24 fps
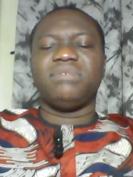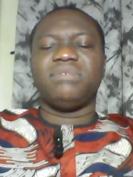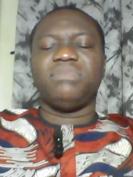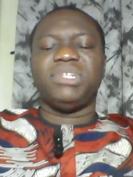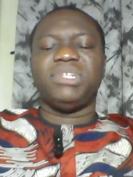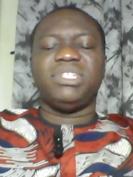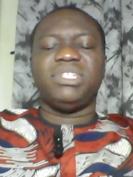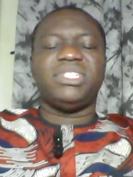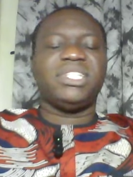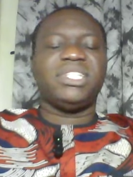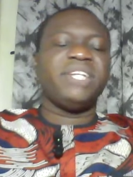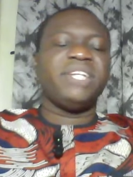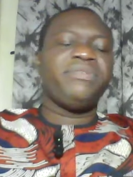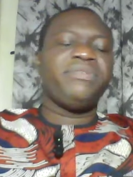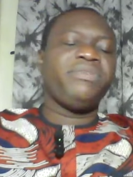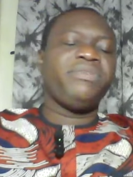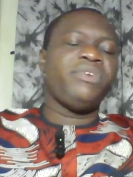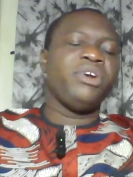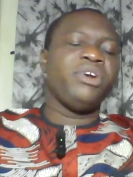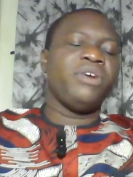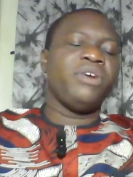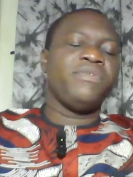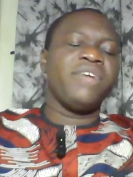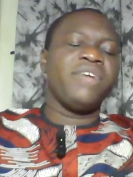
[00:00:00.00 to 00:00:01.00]
be set
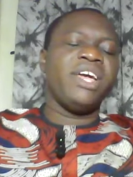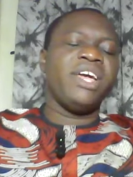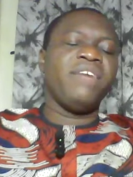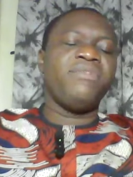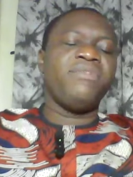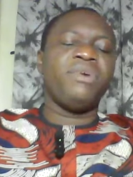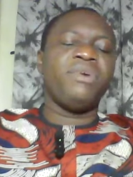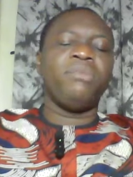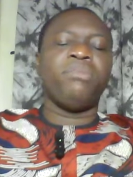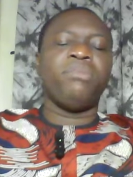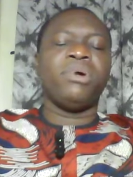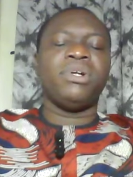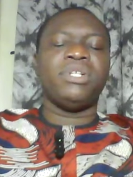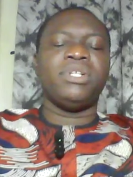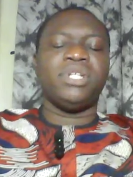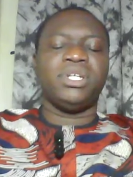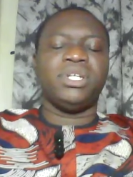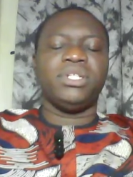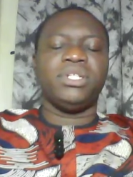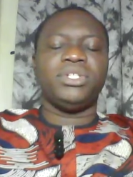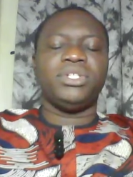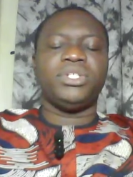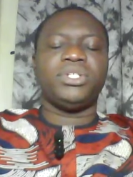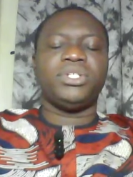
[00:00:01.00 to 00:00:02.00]
free of every
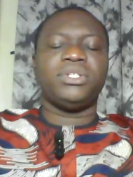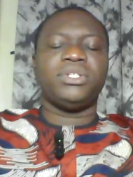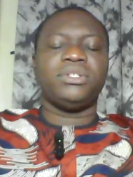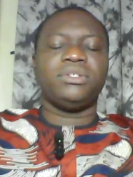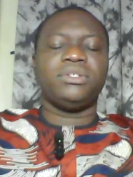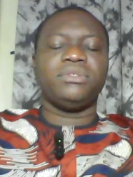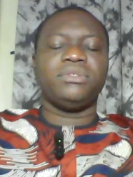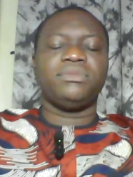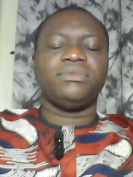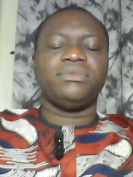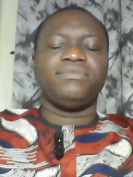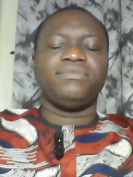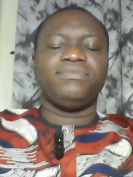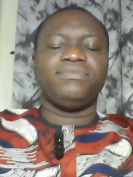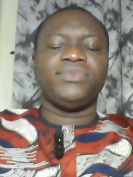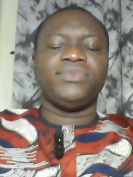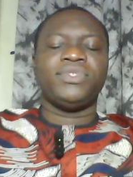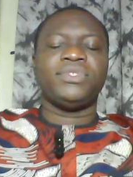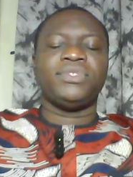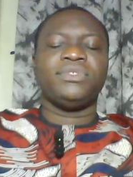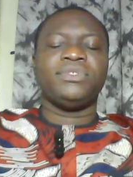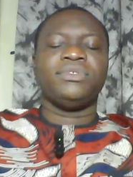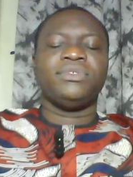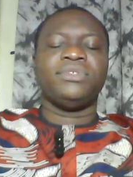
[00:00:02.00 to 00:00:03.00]
bondage,
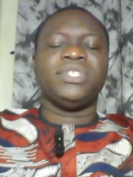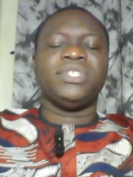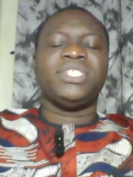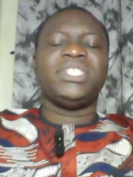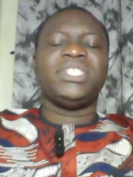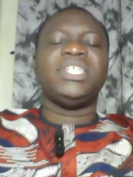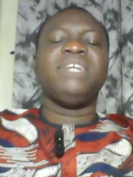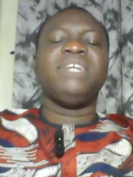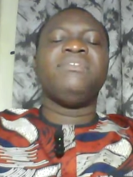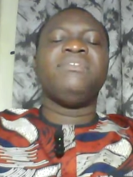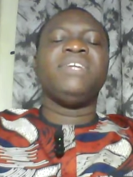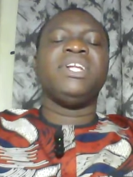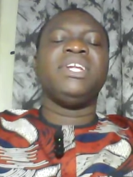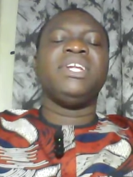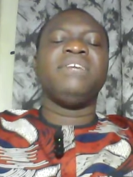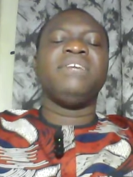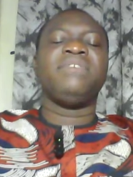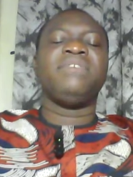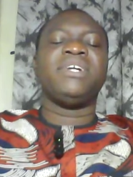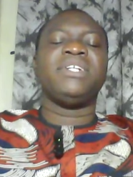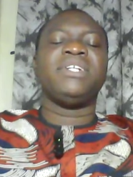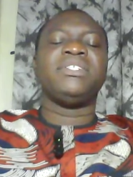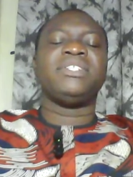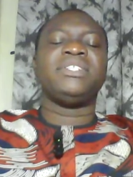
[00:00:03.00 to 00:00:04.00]
receive
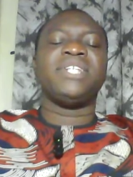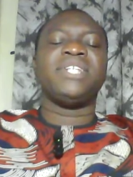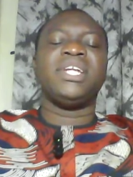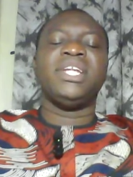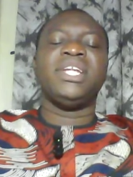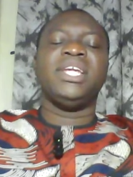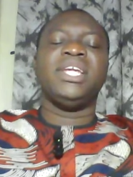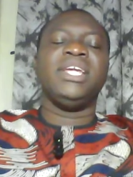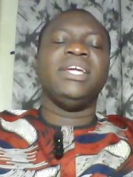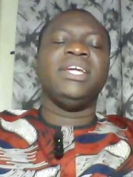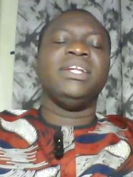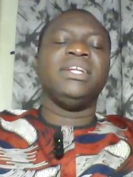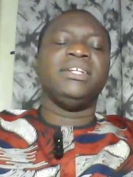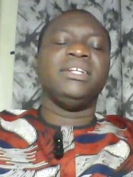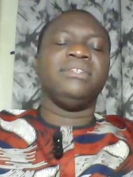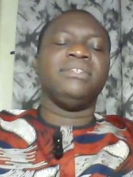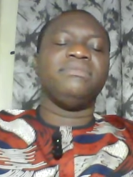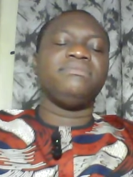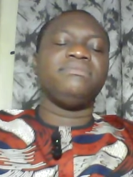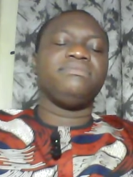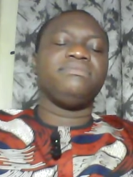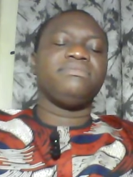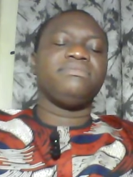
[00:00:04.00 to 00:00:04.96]
deliverance and healing,